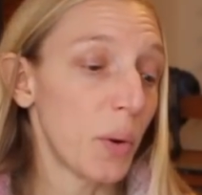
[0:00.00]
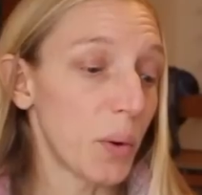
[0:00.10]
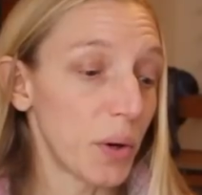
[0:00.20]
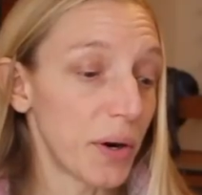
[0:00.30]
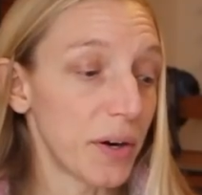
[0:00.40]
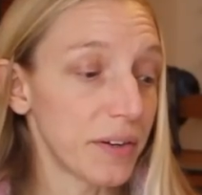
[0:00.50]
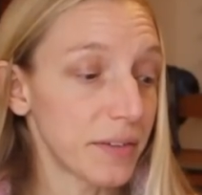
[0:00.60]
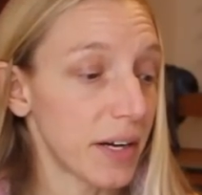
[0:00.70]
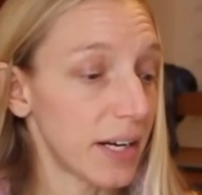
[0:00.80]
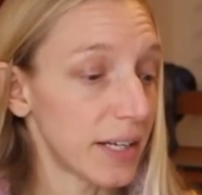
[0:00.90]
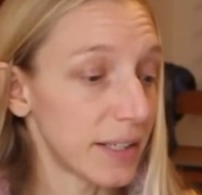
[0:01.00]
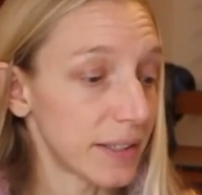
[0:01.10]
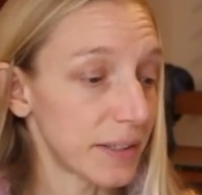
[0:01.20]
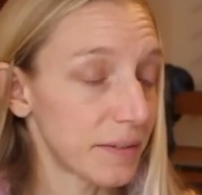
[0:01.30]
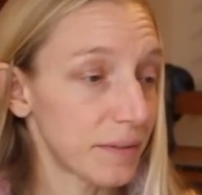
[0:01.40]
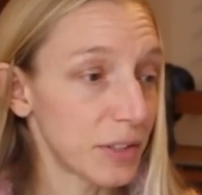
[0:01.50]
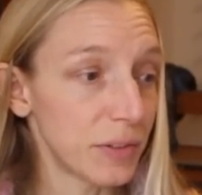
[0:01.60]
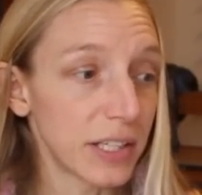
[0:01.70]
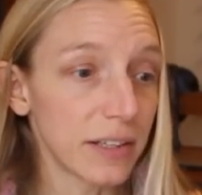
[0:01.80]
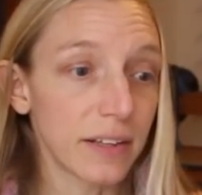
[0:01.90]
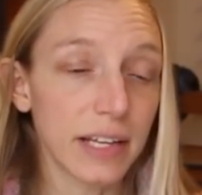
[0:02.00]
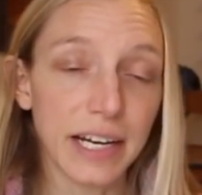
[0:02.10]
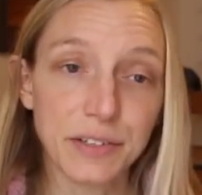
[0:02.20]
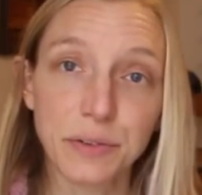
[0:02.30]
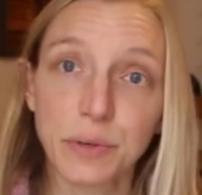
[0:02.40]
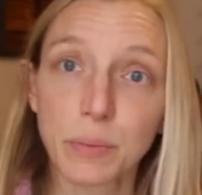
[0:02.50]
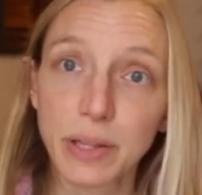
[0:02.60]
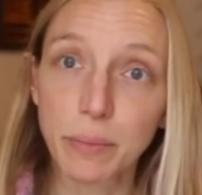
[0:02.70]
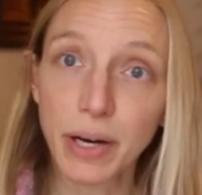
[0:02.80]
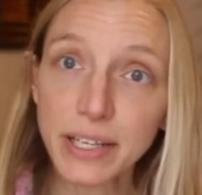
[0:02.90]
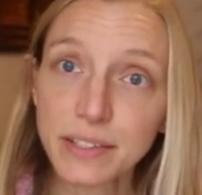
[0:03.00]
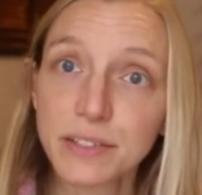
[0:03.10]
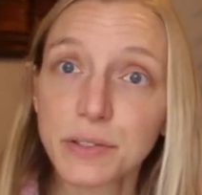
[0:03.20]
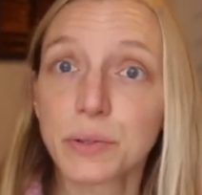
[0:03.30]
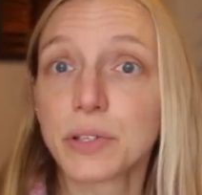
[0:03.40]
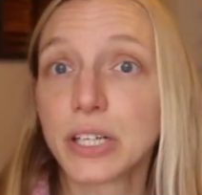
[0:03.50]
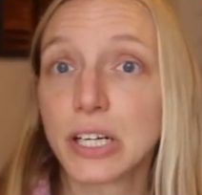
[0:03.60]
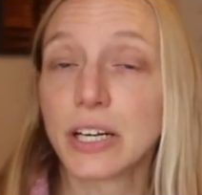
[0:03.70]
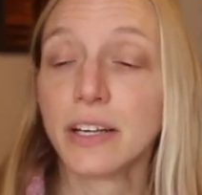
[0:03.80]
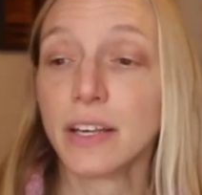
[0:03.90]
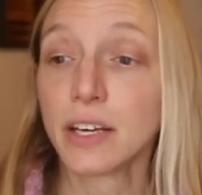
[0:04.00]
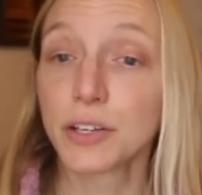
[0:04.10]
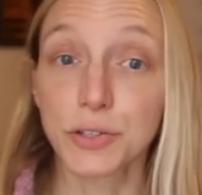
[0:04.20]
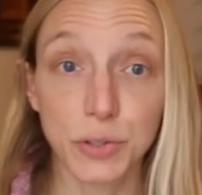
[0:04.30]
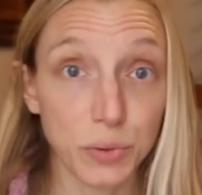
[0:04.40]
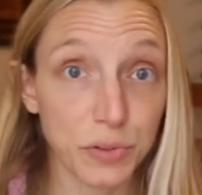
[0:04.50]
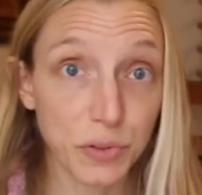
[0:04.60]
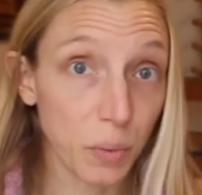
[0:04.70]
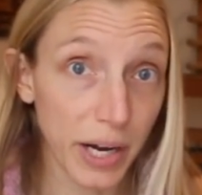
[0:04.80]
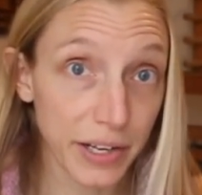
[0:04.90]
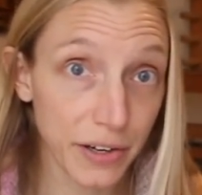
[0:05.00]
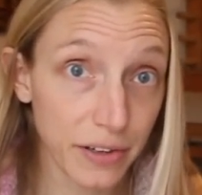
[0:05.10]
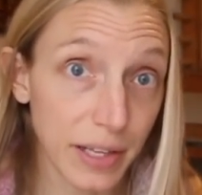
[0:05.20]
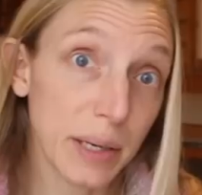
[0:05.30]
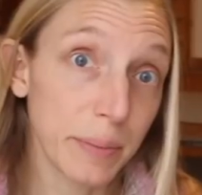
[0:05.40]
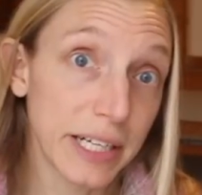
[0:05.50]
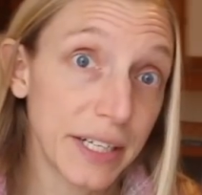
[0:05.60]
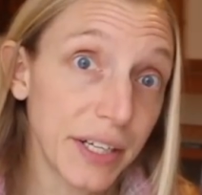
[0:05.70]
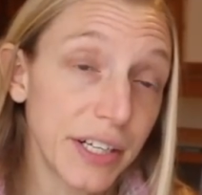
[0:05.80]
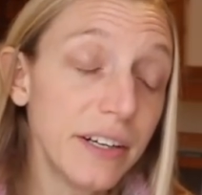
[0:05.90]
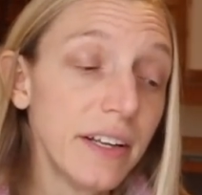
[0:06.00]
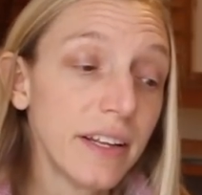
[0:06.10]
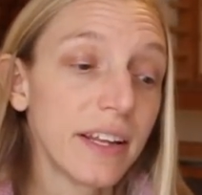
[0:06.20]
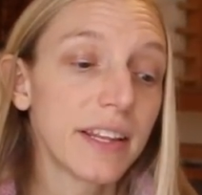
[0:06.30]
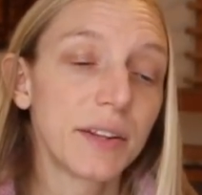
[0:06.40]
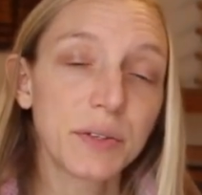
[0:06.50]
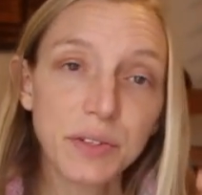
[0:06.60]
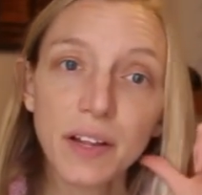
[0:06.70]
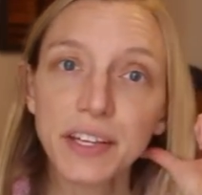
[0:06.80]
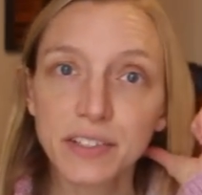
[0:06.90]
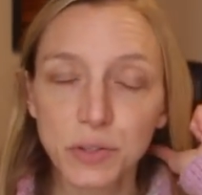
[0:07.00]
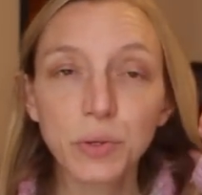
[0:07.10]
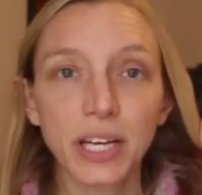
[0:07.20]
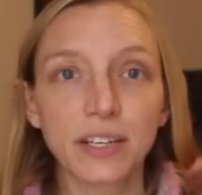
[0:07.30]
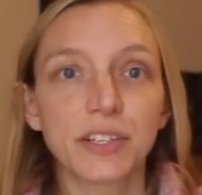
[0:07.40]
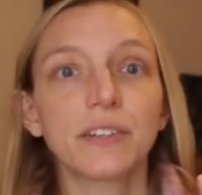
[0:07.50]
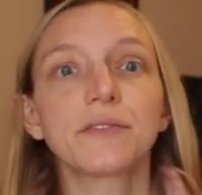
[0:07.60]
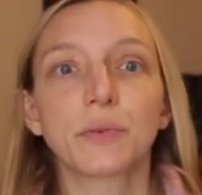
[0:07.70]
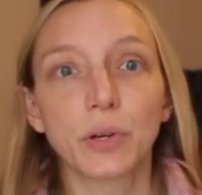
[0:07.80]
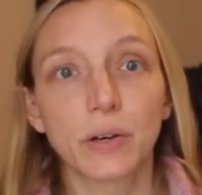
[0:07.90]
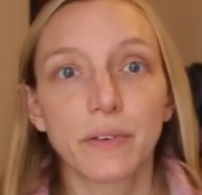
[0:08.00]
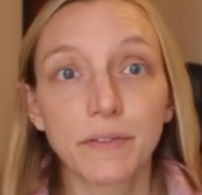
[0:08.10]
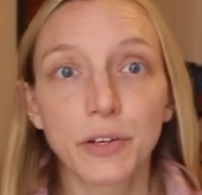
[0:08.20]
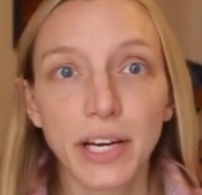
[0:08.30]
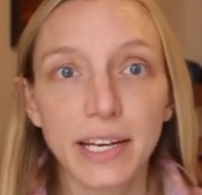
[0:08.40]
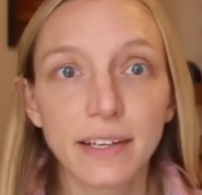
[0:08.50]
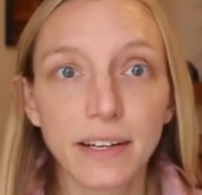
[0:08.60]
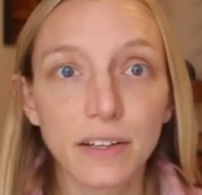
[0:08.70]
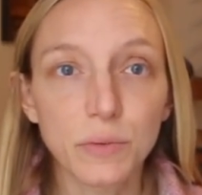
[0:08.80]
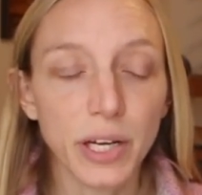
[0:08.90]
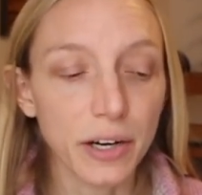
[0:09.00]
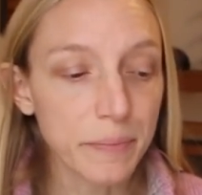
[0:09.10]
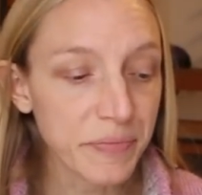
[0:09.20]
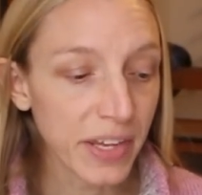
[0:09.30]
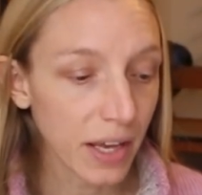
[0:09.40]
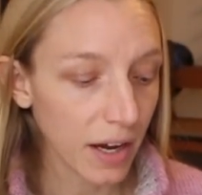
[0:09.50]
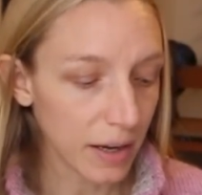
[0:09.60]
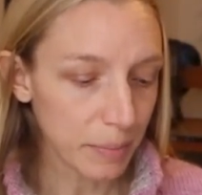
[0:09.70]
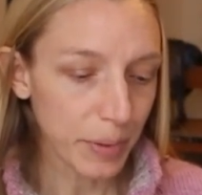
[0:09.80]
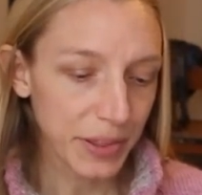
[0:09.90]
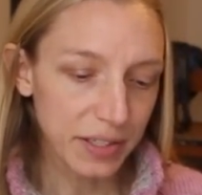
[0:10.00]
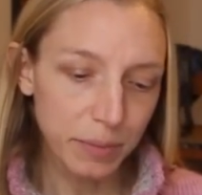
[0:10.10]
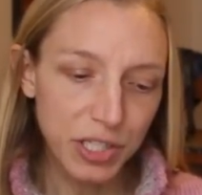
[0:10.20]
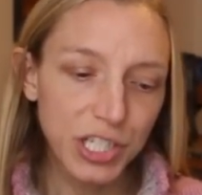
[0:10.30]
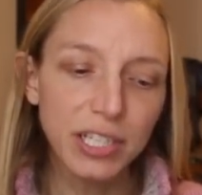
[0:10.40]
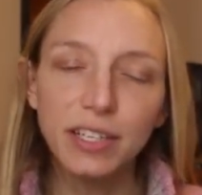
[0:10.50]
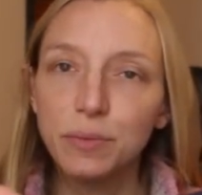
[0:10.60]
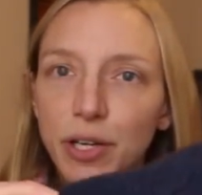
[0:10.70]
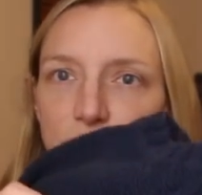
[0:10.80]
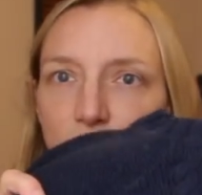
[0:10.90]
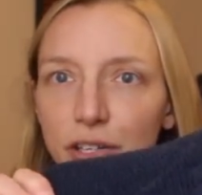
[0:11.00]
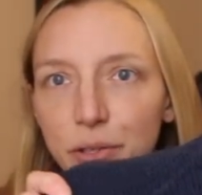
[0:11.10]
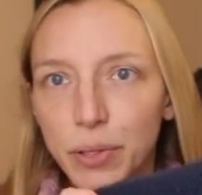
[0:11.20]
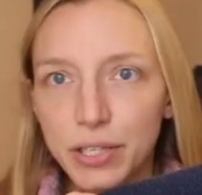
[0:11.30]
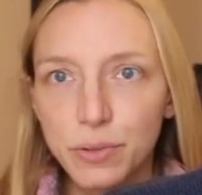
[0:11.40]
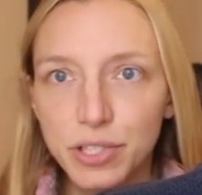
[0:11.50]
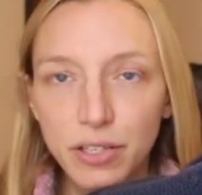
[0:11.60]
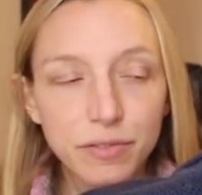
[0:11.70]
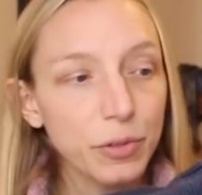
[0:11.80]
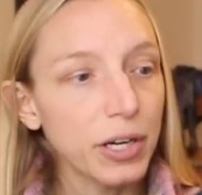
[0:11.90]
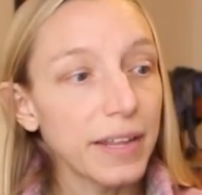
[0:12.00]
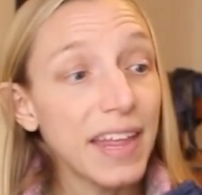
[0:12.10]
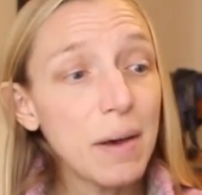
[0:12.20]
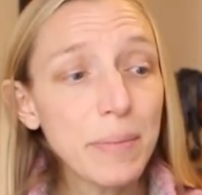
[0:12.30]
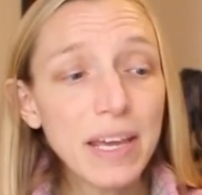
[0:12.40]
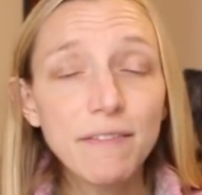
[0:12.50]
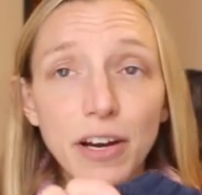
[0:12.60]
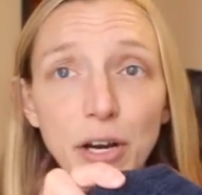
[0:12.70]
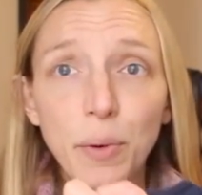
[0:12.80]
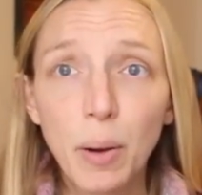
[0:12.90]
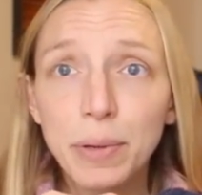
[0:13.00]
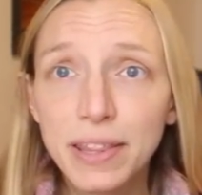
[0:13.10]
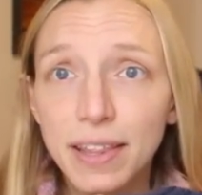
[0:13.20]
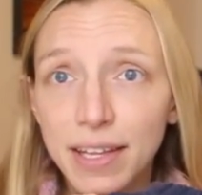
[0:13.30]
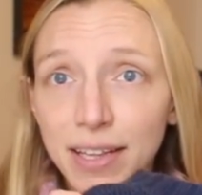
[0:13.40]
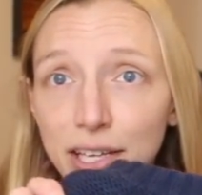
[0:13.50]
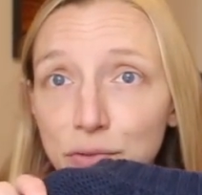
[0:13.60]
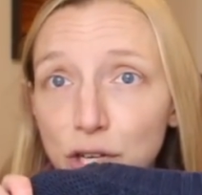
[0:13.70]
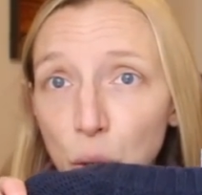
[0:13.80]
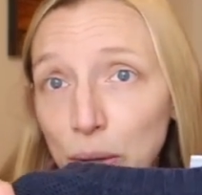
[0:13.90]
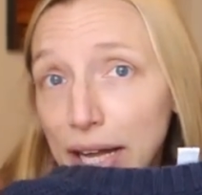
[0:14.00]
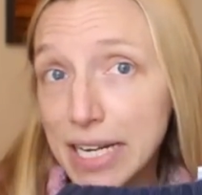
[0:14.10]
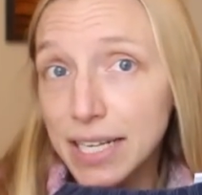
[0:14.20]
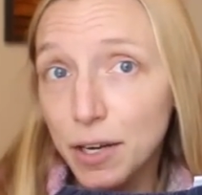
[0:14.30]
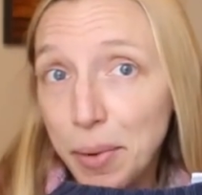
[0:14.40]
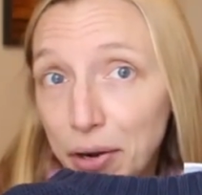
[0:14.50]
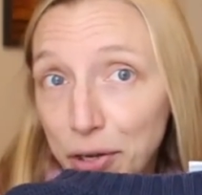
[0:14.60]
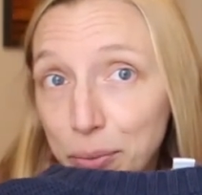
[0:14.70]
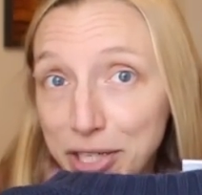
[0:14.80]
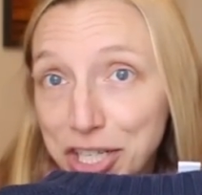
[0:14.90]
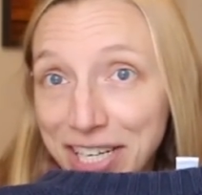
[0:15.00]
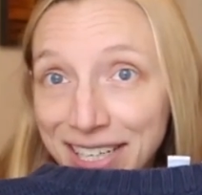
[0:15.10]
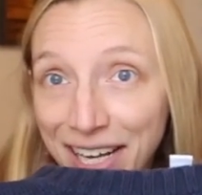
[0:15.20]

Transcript: or uh, you need a little extra room in the bust, or your shoulders are wider like mine are, then those are all things you can adjust for if you're hand knitting a sweater. Um, but these machine knit sweaters aren't going to adjust for. And that may very well be the thing that you don't like about your machine